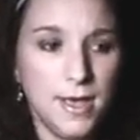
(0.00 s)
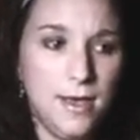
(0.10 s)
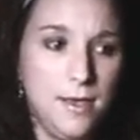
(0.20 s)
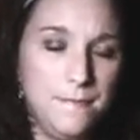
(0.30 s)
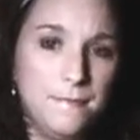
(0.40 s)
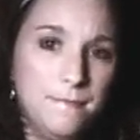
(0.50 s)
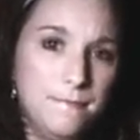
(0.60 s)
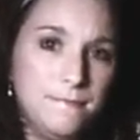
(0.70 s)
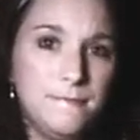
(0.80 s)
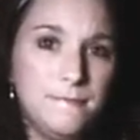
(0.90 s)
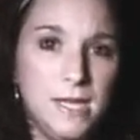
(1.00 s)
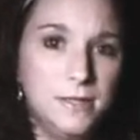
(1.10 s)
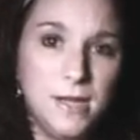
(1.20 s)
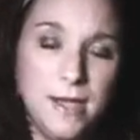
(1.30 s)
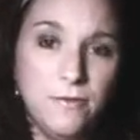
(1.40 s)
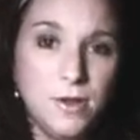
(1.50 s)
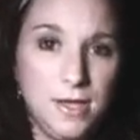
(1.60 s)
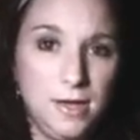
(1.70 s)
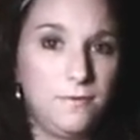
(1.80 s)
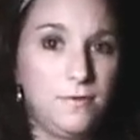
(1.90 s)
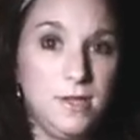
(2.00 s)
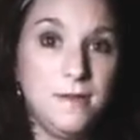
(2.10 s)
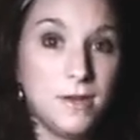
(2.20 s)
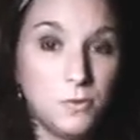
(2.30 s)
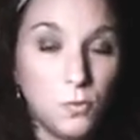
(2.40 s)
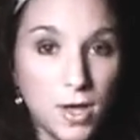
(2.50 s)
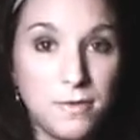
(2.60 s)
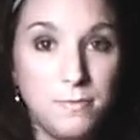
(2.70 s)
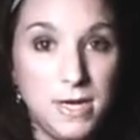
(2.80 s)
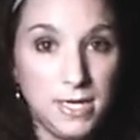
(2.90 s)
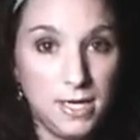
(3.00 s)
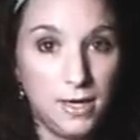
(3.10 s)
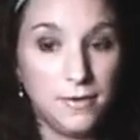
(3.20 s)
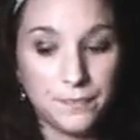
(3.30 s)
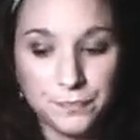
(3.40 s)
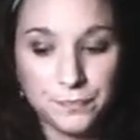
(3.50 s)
and everything, even with media,